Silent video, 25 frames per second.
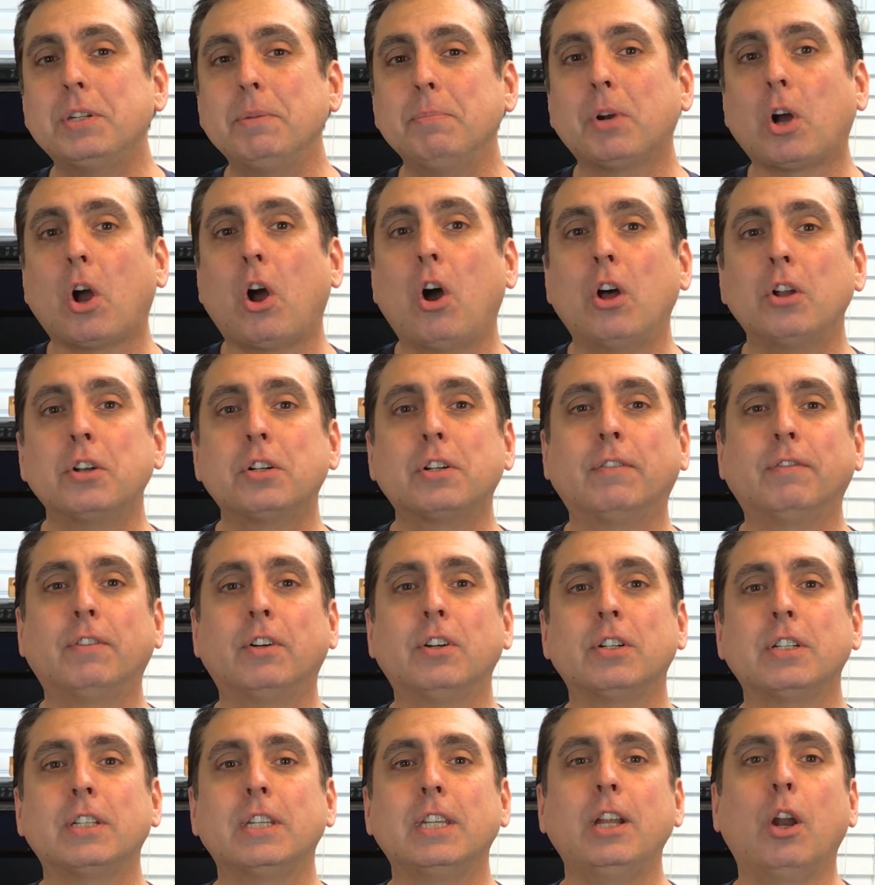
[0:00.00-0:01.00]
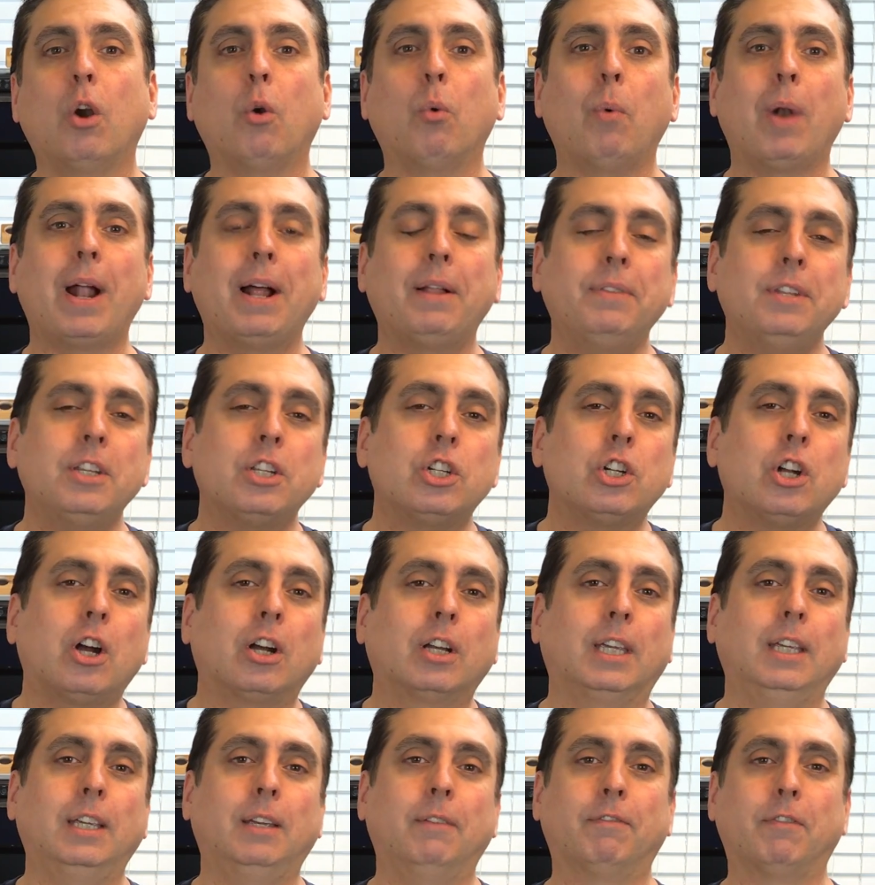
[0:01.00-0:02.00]
some controversy around this
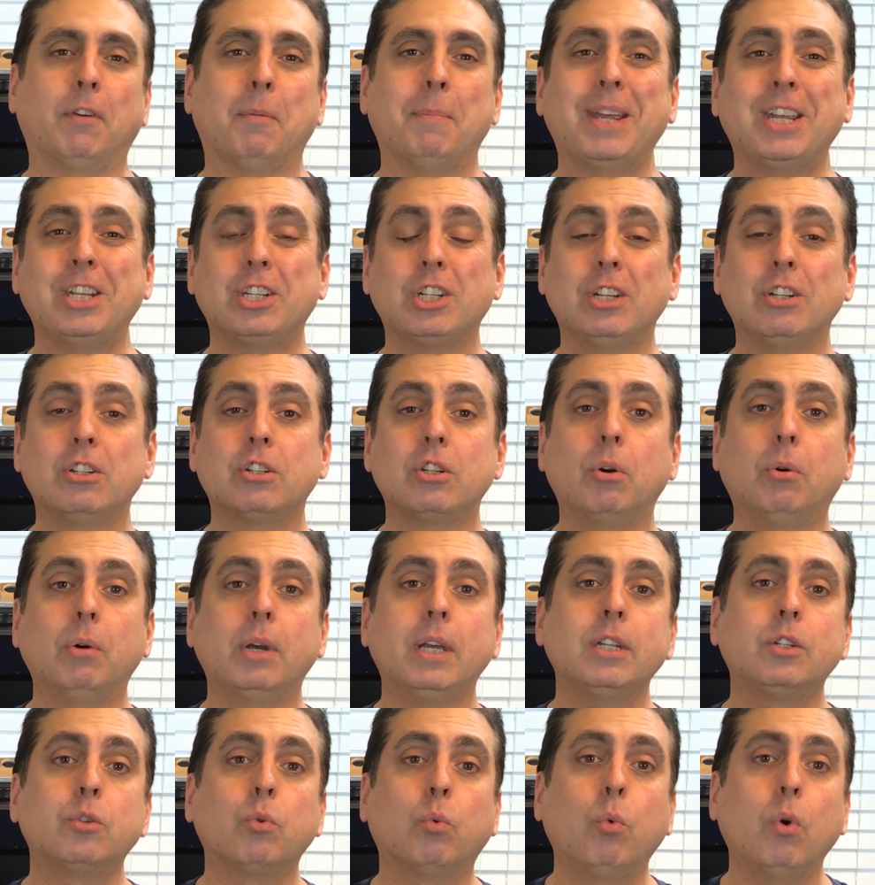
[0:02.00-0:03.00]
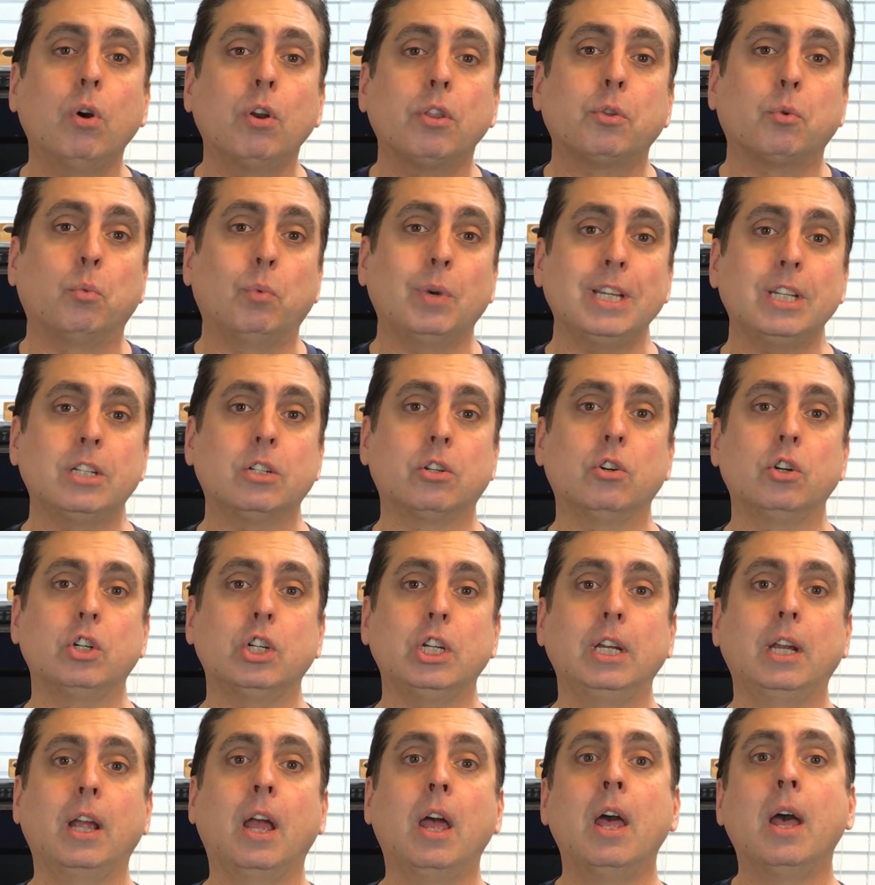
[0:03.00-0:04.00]
shocking information, so it's worth
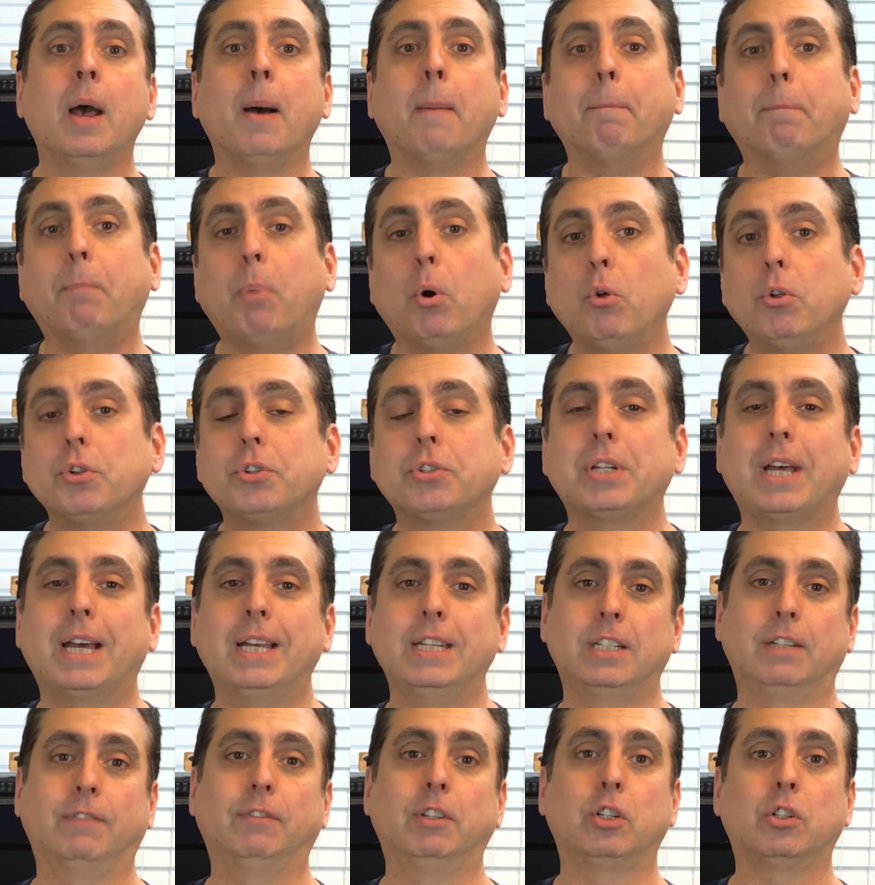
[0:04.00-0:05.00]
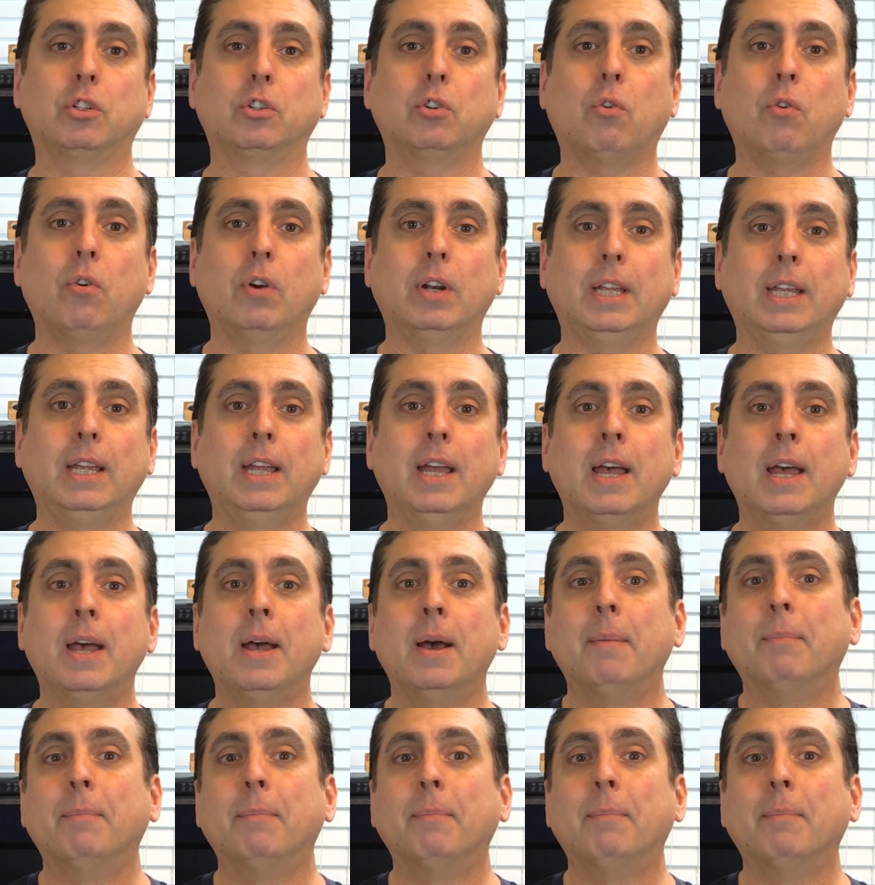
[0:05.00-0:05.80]
researching both sides of the story.